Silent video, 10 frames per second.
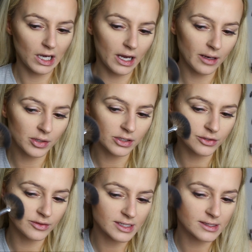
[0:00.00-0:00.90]
and I'm going
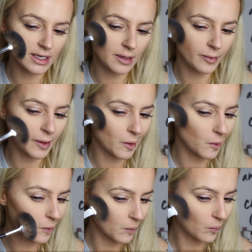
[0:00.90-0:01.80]
to do the same thing
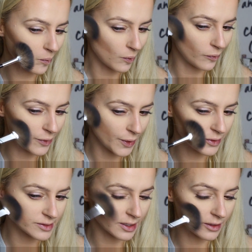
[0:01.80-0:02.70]
on the
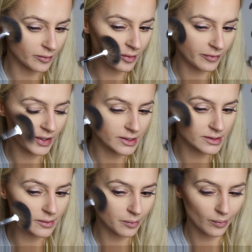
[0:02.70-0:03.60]
other side of my face.